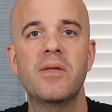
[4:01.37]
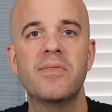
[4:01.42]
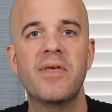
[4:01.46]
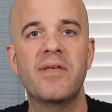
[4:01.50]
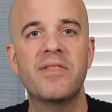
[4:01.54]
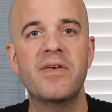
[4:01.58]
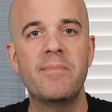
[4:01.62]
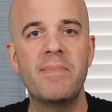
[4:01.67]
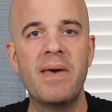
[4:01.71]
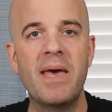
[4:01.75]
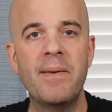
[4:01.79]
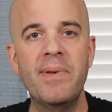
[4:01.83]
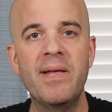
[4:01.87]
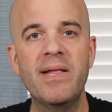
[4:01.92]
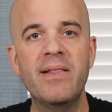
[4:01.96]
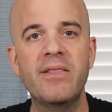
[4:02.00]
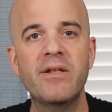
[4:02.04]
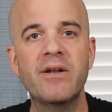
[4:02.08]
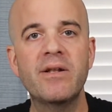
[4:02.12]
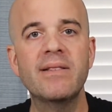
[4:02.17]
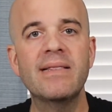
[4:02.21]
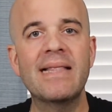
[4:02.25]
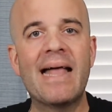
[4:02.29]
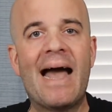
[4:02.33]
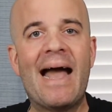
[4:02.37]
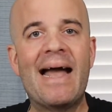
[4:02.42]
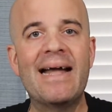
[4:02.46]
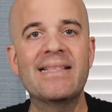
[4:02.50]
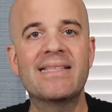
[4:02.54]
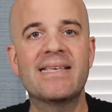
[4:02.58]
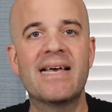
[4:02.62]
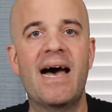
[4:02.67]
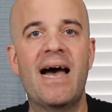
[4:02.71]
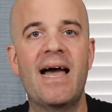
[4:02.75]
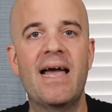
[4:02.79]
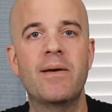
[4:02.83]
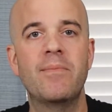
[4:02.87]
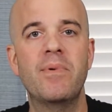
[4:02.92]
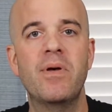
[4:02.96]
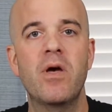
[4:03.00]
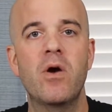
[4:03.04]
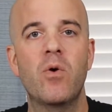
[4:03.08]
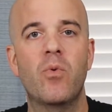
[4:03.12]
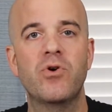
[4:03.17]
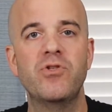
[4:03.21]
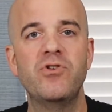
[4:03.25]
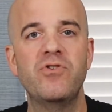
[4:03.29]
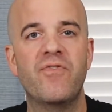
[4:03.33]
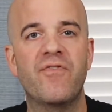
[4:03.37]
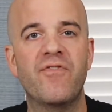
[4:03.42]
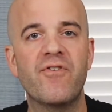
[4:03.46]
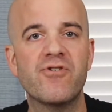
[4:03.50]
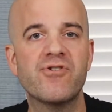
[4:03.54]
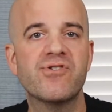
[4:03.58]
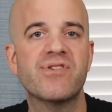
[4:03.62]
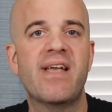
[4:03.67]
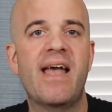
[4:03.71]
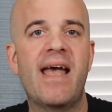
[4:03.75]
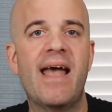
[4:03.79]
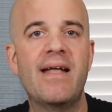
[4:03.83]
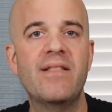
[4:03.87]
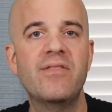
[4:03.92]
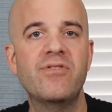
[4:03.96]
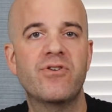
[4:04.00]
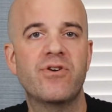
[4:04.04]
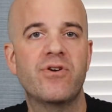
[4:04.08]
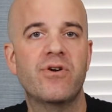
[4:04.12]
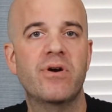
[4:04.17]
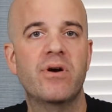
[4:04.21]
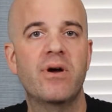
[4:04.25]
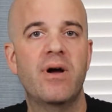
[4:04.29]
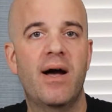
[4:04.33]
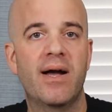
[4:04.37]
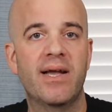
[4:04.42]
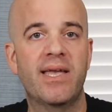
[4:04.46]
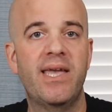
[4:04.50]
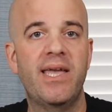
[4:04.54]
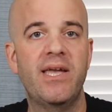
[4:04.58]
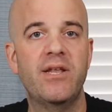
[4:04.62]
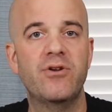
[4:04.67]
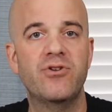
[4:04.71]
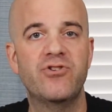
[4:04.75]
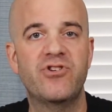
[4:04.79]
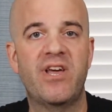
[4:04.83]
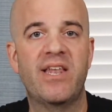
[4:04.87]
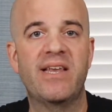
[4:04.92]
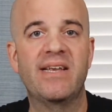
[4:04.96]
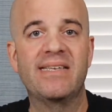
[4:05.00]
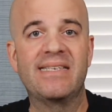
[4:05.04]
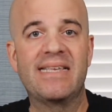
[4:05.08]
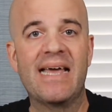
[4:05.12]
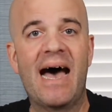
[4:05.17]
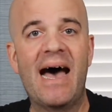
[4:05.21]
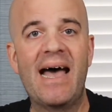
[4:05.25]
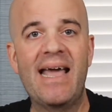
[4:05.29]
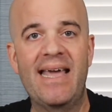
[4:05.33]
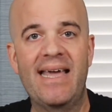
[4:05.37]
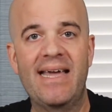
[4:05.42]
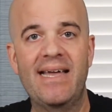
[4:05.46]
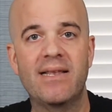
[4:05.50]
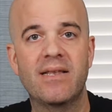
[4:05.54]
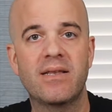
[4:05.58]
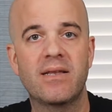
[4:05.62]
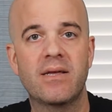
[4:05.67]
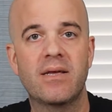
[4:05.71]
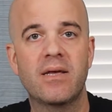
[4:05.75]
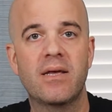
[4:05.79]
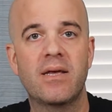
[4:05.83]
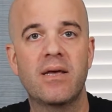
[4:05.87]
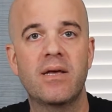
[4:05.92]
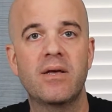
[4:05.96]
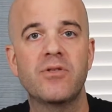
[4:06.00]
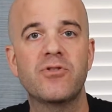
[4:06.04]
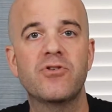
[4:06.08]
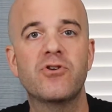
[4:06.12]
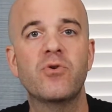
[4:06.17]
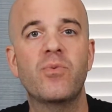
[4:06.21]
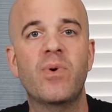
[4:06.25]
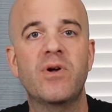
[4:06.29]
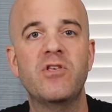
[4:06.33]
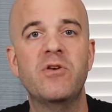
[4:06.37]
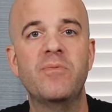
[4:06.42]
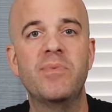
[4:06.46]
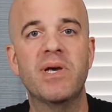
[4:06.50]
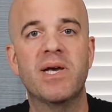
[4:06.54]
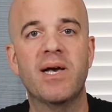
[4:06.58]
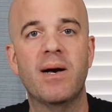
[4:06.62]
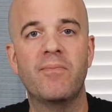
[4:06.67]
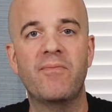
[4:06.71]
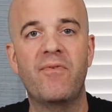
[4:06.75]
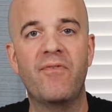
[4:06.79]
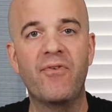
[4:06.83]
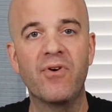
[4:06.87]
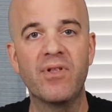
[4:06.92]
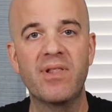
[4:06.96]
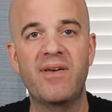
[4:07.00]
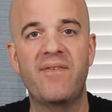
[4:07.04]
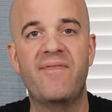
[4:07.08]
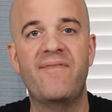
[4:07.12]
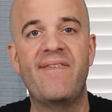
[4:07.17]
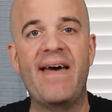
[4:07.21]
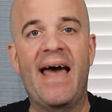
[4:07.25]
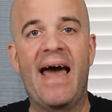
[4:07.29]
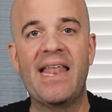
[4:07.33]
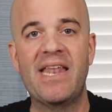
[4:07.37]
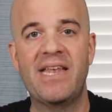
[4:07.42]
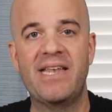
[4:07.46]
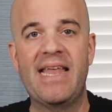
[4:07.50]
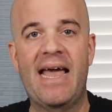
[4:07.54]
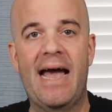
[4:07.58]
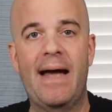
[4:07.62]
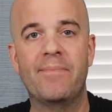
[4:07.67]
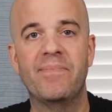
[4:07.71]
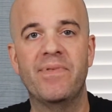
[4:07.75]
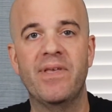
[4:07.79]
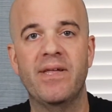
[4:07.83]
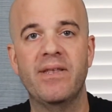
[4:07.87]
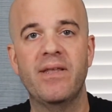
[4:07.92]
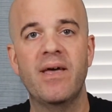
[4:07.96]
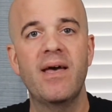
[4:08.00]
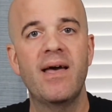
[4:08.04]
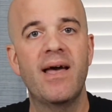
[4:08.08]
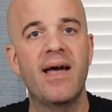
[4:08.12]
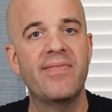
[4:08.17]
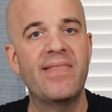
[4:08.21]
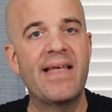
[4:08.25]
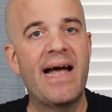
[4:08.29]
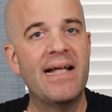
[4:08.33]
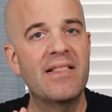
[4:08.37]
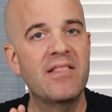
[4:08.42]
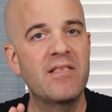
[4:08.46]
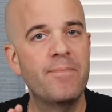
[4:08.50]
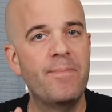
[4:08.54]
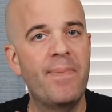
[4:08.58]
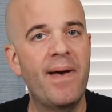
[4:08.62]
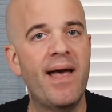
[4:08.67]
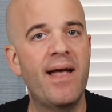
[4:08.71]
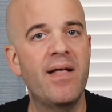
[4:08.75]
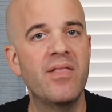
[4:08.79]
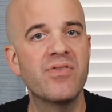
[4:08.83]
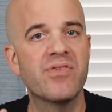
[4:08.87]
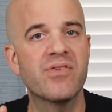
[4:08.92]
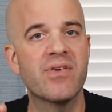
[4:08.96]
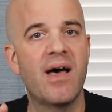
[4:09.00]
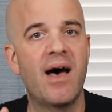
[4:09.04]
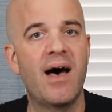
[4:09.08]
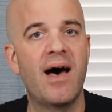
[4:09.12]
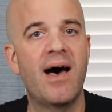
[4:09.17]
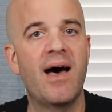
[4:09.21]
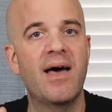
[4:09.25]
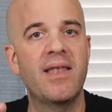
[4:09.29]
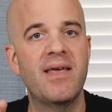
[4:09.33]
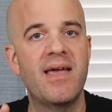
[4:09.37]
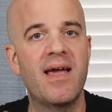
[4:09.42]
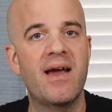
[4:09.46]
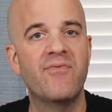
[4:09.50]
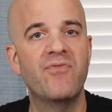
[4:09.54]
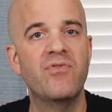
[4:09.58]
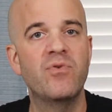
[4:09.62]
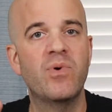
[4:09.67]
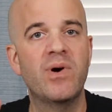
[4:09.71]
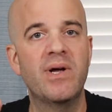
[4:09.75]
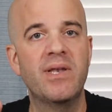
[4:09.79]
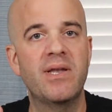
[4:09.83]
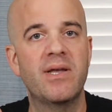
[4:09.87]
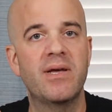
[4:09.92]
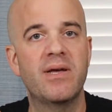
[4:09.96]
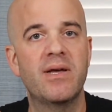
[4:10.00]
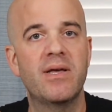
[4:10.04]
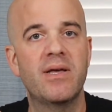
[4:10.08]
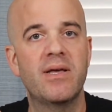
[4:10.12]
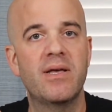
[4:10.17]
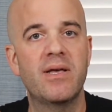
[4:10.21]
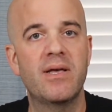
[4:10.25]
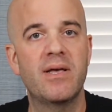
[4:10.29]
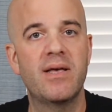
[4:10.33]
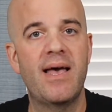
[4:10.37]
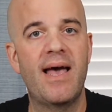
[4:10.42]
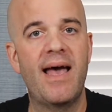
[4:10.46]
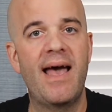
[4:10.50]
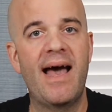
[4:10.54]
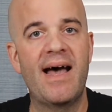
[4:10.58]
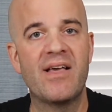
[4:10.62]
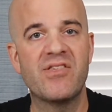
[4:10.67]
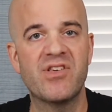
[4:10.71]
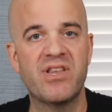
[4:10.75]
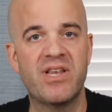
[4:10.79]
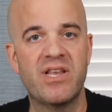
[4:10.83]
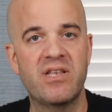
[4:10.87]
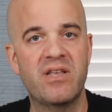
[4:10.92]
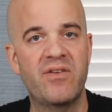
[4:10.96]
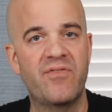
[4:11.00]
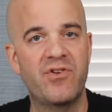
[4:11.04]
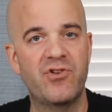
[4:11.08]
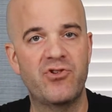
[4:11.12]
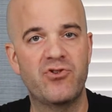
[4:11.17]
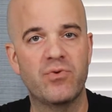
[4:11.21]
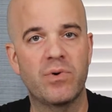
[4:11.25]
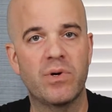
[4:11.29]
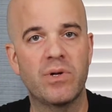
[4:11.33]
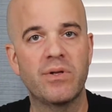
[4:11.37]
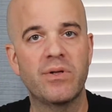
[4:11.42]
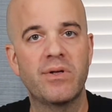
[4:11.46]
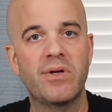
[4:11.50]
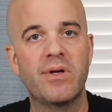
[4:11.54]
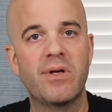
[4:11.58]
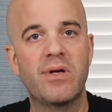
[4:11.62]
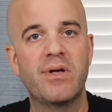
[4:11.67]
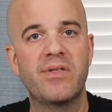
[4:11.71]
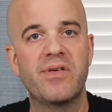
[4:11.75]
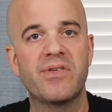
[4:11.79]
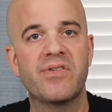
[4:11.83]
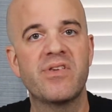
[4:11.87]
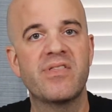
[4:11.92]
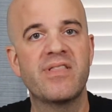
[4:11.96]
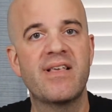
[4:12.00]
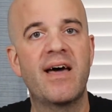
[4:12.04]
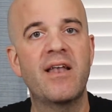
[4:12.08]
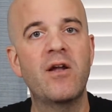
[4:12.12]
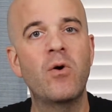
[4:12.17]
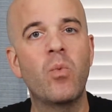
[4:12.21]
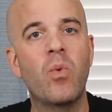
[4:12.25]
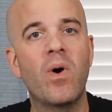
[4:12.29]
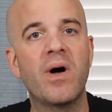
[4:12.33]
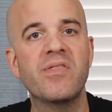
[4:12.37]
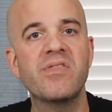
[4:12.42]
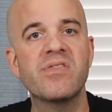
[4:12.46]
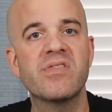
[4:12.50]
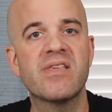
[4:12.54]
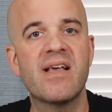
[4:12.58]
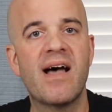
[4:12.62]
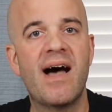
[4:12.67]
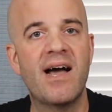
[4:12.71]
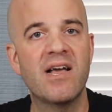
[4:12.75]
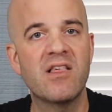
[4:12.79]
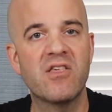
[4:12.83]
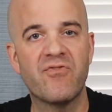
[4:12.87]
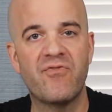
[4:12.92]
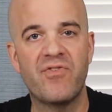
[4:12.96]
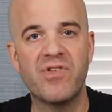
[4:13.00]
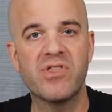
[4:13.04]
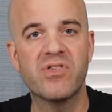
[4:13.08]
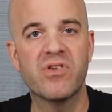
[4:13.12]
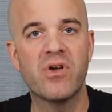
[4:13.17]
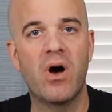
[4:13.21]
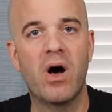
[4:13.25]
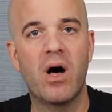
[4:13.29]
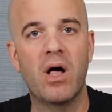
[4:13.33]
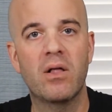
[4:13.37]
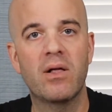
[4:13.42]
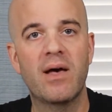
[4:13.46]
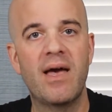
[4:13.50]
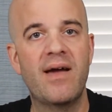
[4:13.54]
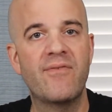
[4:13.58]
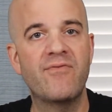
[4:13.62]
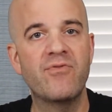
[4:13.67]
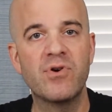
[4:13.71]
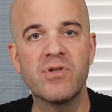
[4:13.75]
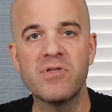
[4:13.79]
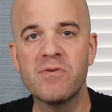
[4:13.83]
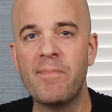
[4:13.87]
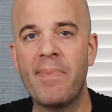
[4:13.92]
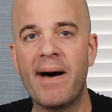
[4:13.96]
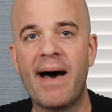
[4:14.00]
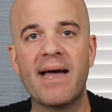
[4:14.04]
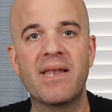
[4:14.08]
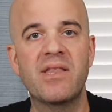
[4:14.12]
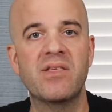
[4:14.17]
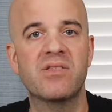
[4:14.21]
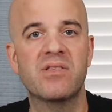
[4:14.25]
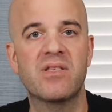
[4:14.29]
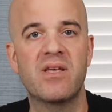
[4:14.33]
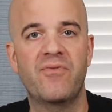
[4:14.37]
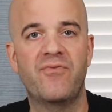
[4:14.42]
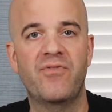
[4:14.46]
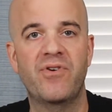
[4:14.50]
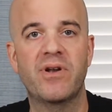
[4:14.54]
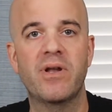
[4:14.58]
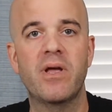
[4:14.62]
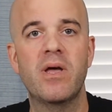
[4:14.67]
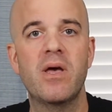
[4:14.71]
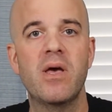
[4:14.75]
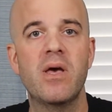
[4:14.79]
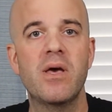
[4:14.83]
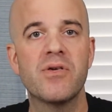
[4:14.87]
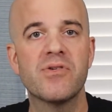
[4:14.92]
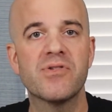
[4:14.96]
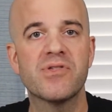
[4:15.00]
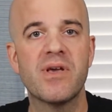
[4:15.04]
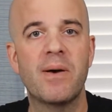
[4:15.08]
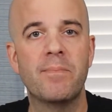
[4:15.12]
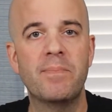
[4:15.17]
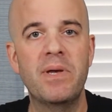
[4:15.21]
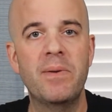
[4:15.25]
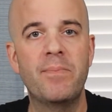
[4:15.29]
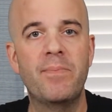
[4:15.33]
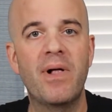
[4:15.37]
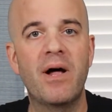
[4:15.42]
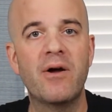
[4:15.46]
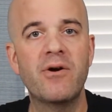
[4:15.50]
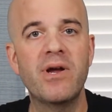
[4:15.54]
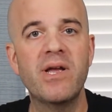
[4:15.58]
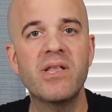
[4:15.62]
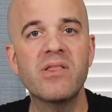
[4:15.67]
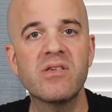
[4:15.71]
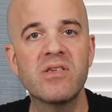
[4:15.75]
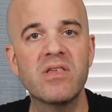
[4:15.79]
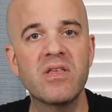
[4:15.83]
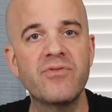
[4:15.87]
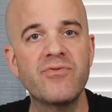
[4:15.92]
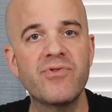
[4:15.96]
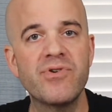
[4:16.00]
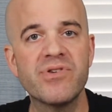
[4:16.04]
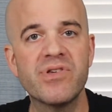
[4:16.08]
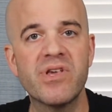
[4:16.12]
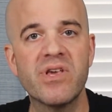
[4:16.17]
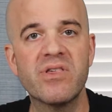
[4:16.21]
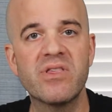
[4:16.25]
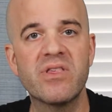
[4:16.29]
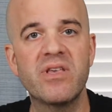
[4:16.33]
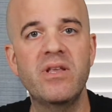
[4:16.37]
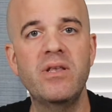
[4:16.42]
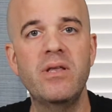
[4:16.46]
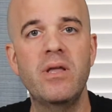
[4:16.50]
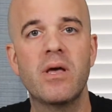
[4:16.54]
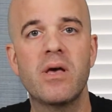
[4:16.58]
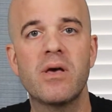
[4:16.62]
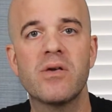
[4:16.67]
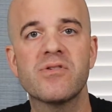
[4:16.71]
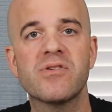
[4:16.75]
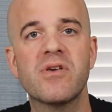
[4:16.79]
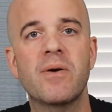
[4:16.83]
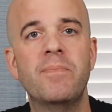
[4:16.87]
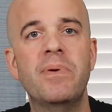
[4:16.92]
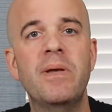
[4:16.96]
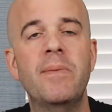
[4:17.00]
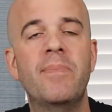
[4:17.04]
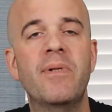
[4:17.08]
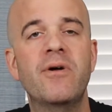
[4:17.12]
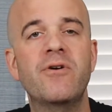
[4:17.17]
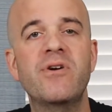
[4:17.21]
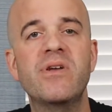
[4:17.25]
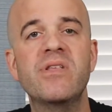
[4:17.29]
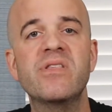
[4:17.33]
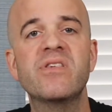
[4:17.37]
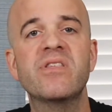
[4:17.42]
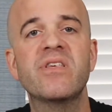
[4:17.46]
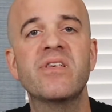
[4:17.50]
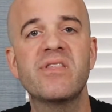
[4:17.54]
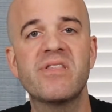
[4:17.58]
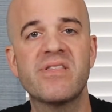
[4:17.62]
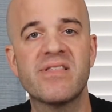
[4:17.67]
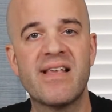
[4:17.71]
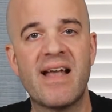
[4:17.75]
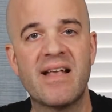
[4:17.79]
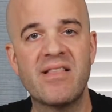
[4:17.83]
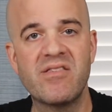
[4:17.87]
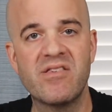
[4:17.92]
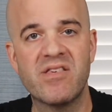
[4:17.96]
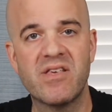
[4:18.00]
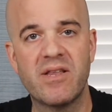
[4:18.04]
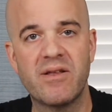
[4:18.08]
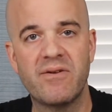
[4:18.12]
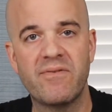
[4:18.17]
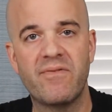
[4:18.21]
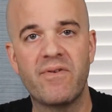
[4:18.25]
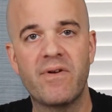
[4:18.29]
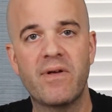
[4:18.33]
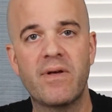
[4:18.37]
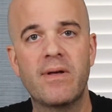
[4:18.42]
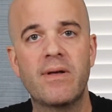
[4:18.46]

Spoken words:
Now, there may be a little lag time when you first enter a ketogenic diet to when you become fully fat adapted. And that depends on everyone as an individual. This is not a one-size-fits-all. Everyone's body's different. Some people are insulin resistant, some people are insulin sensitive.